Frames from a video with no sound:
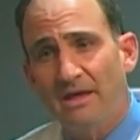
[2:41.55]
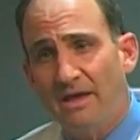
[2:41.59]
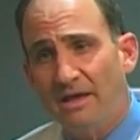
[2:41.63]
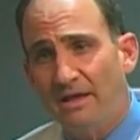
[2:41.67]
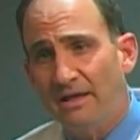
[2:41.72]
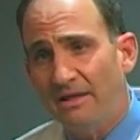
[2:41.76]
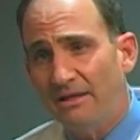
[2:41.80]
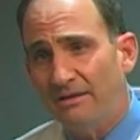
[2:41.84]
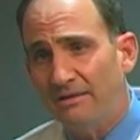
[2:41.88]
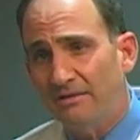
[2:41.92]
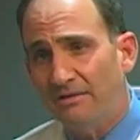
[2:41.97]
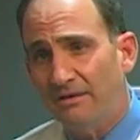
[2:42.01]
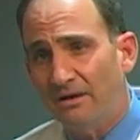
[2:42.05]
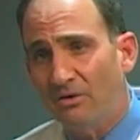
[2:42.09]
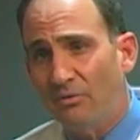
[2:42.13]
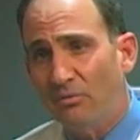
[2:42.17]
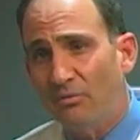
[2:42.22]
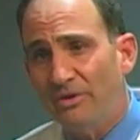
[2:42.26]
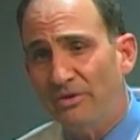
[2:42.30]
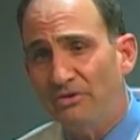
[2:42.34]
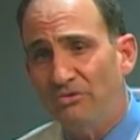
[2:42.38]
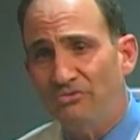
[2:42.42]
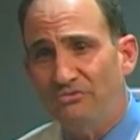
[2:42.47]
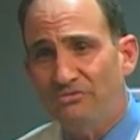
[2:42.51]
And
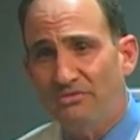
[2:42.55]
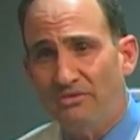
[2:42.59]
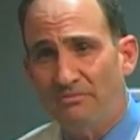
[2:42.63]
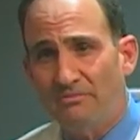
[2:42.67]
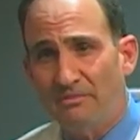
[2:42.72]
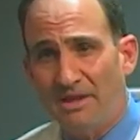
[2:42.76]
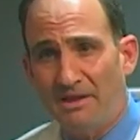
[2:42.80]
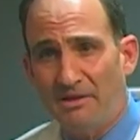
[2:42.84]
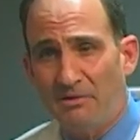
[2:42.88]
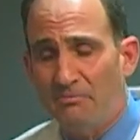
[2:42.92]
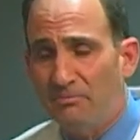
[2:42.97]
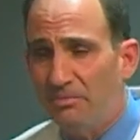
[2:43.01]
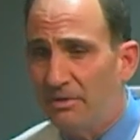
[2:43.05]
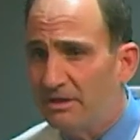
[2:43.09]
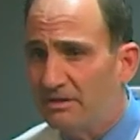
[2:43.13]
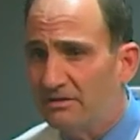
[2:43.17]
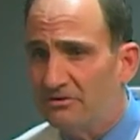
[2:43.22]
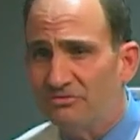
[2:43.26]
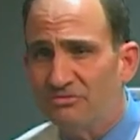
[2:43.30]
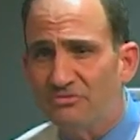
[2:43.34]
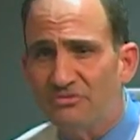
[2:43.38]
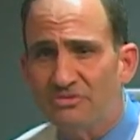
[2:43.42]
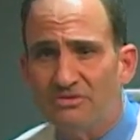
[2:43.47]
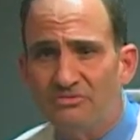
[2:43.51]
we used to make a big
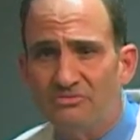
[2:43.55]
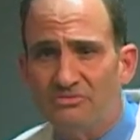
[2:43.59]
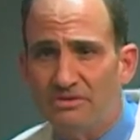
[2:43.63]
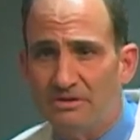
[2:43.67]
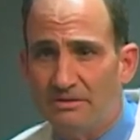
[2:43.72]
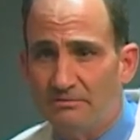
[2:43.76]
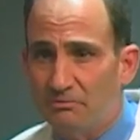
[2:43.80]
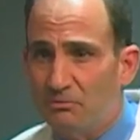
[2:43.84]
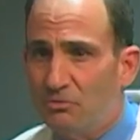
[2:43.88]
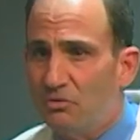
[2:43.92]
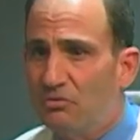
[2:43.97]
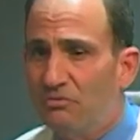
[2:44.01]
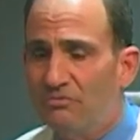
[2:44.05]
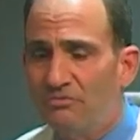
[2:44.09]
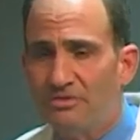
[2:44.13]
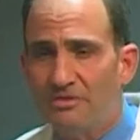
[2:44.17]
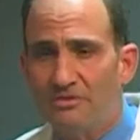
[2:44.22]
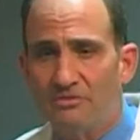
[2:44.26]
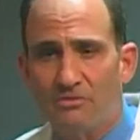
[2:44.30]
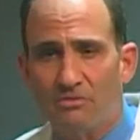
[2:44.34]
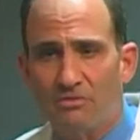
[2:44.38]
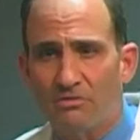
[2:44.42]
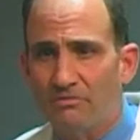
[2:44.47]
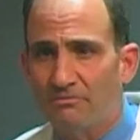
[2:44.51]
incision and move
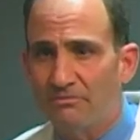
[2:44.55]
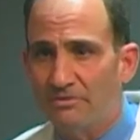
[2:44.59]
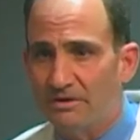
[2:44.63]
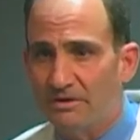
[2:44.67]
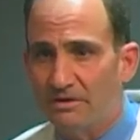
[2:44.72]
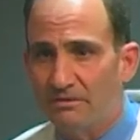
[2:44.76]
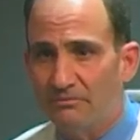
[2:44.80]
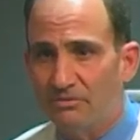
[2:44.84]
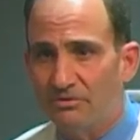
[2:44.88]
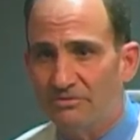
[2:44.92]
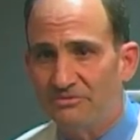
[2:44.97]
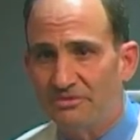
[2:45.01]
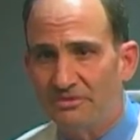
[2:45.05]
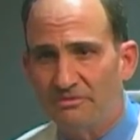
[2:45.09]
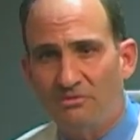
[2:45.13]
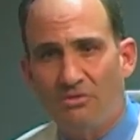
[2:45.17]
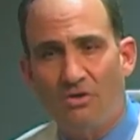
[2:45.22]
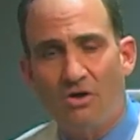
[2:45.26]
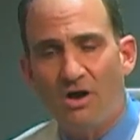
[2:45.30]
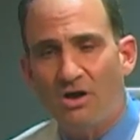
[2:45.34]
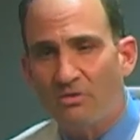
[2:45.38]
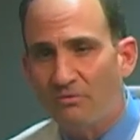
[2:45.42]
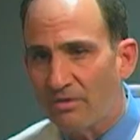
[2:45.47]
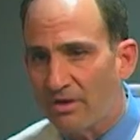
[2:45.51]
the nerve, and it was a
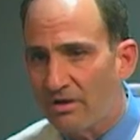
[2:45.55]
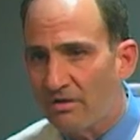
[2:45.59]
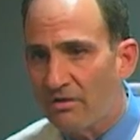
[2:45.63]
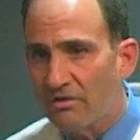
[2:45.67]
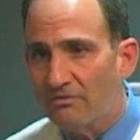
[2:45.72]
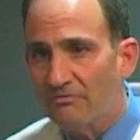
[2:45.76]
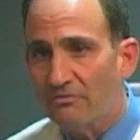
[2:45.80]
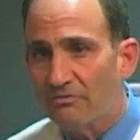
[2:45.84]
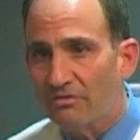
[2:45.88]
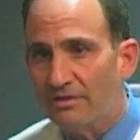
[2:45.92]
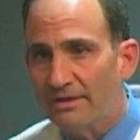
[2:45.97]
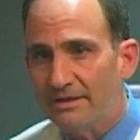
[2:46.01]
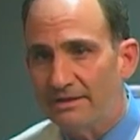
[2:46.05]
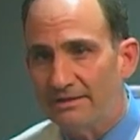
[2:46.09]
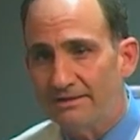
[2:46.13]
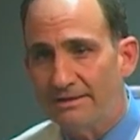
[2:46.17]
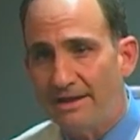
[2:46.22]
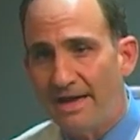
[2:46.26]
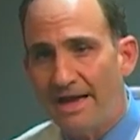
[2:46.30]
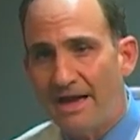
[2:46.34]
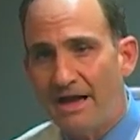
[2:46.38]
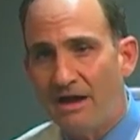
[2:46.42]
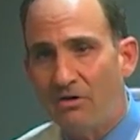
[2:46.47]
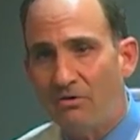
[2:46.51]
long recovery. And
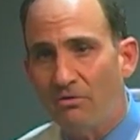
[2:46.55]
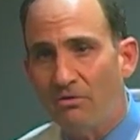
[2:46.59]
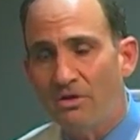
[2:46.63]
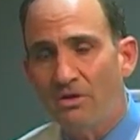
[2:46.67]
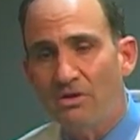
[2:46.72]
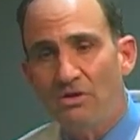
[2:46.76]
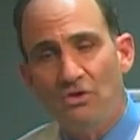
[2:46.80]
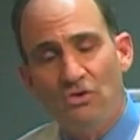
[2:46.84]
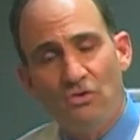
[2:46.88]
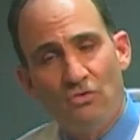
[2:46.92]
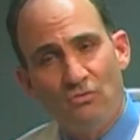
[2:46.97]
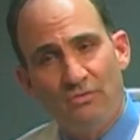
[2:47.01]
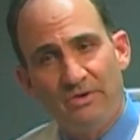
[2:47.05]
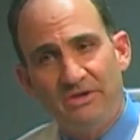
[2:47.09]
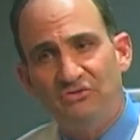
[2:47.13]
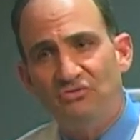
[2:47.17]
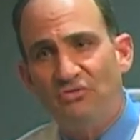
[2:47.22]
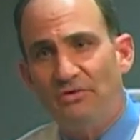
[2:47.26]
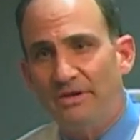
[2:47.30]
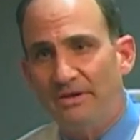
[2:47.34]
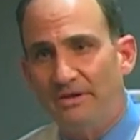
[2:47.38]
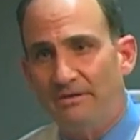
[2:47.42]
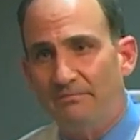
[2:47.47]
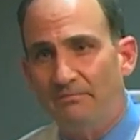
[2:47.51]
now we
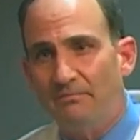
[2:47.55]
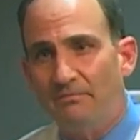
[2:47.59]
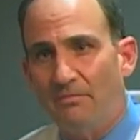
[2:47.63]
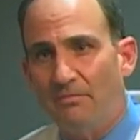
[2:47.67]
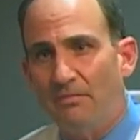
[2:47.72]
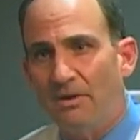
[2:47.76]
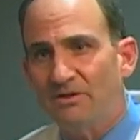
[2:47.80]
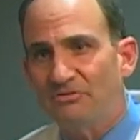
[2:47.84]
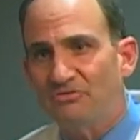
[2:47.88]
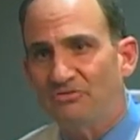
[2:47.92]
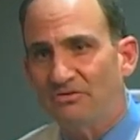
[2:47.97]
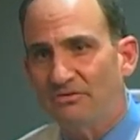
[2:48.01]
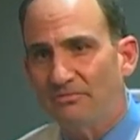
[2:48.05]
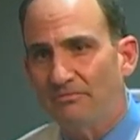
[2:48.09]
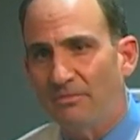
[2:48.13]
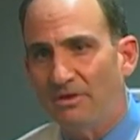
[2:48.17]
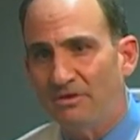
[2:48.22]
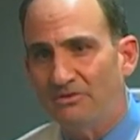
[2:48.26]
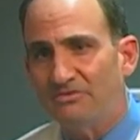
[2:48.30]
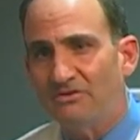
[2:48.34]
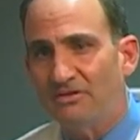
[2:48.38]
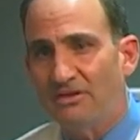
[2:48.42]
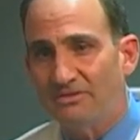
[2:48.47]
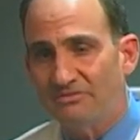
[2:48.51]
treat it
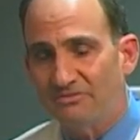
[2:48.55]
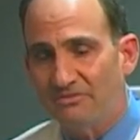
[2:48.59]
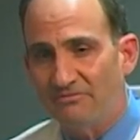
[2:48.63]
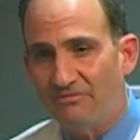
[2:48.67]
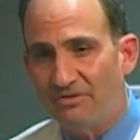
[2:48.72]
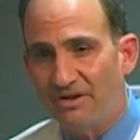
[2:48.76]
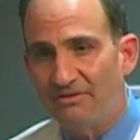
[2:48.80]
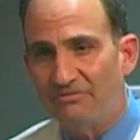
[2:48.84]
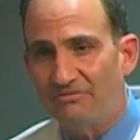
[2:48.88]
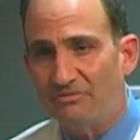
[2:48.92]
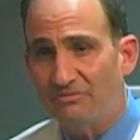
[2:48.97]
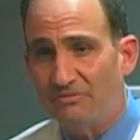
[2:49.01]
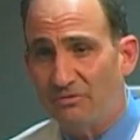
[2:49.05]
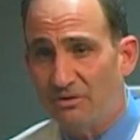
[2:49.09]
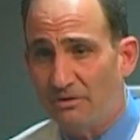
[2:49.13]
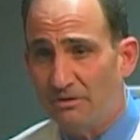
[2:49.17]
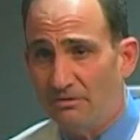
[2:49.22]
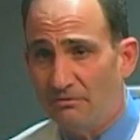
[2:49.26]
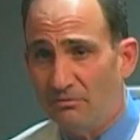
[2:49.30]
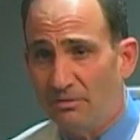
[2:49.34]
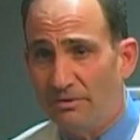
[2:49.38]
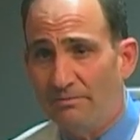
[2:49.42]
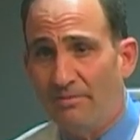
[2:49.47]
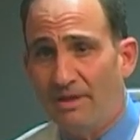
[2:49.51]
much less
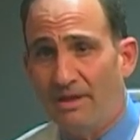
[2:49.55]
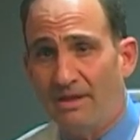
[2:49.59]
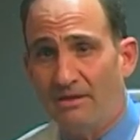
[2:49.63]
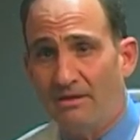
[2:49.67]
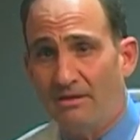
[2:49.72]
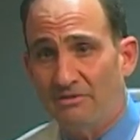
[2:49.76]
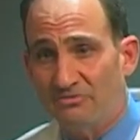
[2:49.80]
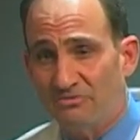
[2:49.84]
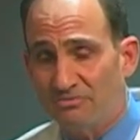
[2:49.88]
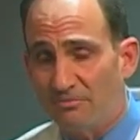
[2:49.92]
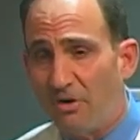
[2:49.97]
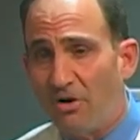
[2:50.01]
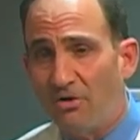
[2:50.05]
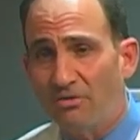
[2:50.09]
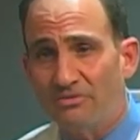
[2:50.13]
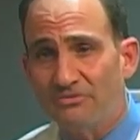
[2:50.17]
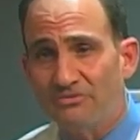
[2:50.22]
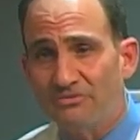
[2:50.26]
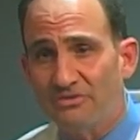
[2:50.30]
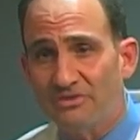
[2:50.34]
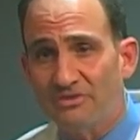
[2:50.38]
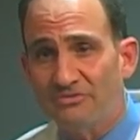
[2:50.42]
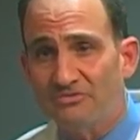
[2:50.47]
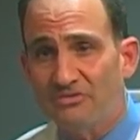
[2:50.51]
invasively. We make a small
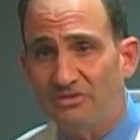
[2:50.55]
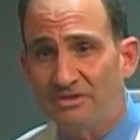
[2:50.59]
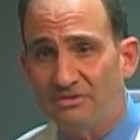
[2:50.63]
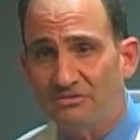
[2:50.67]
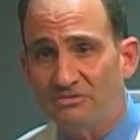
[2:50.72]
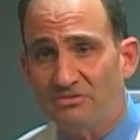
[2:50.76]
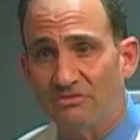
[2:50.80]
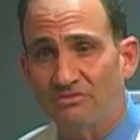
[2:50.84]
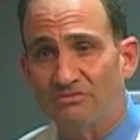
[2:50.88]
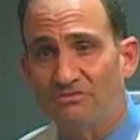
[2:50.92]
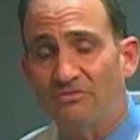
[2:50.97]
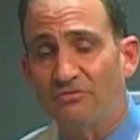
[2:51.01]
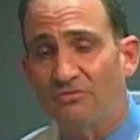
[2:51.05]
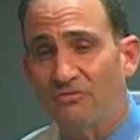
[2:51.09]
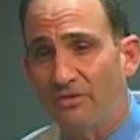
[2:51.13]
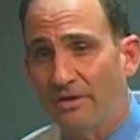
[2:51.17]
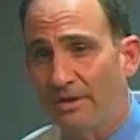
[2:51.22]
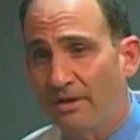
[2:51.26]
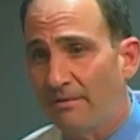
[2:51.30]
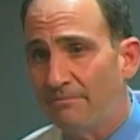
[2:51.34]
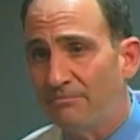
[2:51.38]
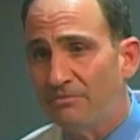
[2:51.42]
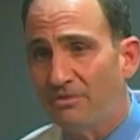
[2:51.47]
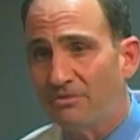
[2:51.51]
incision and just
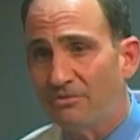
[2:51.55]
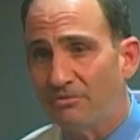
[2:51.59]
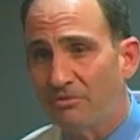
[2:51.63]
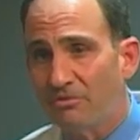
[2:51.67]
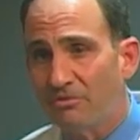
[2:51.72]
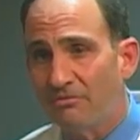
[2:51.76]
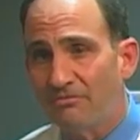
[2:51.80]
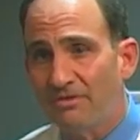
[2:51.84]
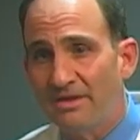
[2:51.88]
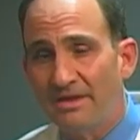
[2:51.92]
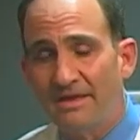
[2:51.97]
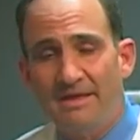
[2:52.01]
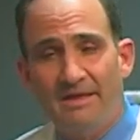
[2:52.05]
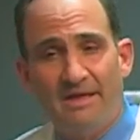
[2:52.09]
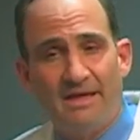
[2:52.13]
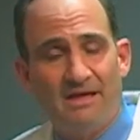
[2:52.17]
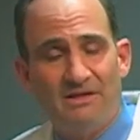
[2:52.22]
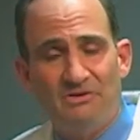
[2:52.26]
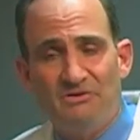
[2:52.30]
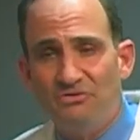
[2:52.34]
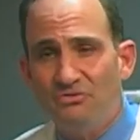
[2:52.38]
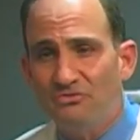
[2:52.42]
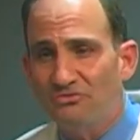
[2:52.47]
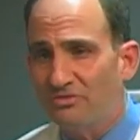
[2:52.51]
free up the nerve,
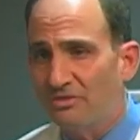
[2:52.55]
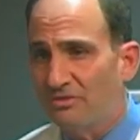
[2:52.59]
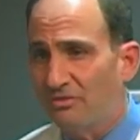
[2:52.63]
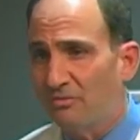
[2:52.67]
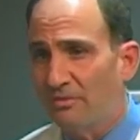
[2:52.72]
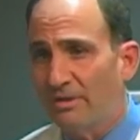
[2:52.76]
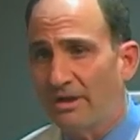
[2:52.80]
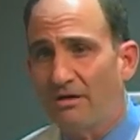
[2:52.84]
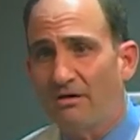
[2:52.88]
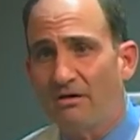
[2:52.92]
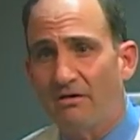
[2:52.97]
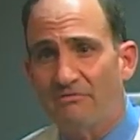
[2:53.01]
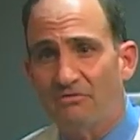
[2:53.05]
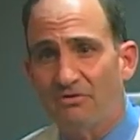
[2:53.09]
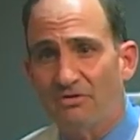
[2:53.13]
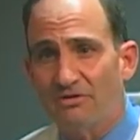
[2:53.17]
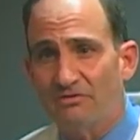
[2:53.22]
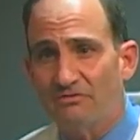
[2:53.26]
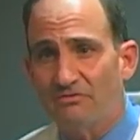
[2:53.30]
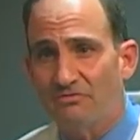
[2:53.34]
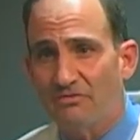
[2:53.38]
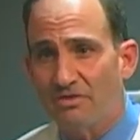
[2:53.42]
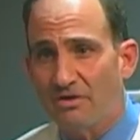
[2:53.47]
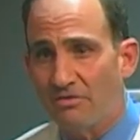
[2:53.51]
and usually the recovery
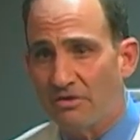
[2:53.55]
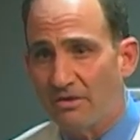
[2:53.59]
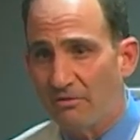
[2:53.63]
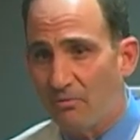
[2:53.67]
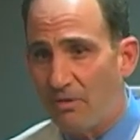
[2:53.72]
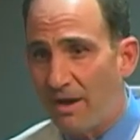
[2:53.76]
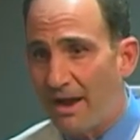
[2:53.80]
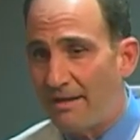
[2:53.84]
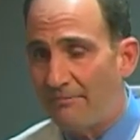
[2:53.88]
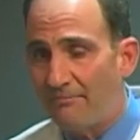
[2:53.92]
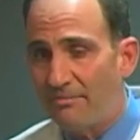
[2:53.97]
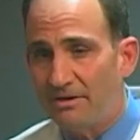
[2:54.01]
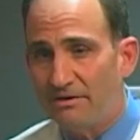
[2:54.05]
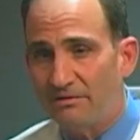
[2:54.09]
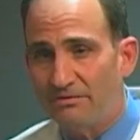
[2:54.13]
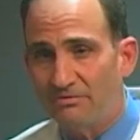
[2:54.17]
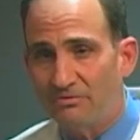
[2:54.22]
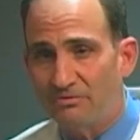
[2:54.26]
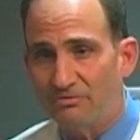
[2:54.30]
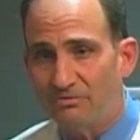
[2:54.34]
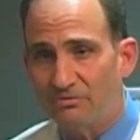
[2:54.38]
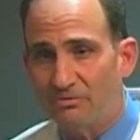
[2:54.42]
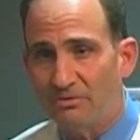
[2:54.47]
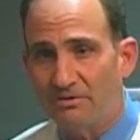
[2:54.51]
is very rapid,
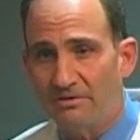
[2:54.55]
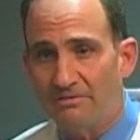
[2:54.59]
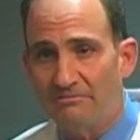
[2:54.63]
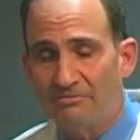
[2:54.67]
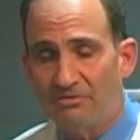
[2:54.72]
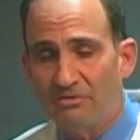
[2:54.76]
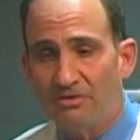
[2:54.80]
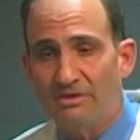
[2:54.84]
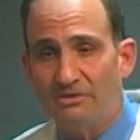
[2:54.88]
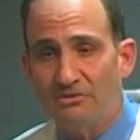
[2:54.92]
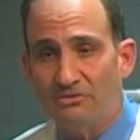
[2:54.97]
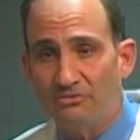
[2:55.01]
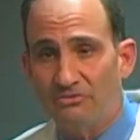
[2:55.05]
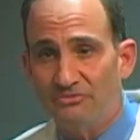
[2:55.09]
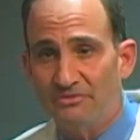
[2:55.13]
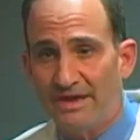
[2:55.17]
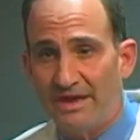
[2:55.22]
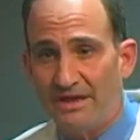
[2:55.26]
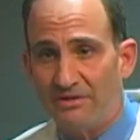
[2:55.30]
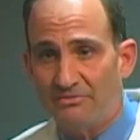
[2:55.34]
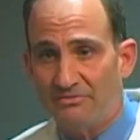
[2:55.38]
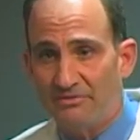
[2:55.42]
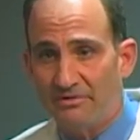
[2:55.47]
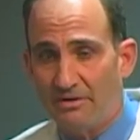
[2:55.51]
and there's really very little
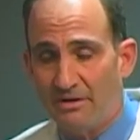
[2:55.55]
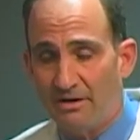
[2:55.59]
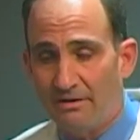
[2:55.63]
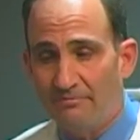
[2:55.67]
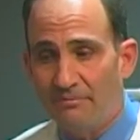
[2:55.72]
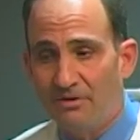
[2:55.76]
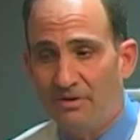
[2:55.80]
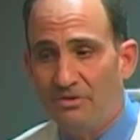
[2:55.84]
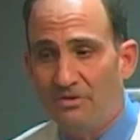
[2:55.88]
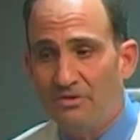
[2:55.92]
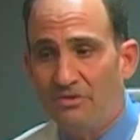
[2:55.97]
downtime.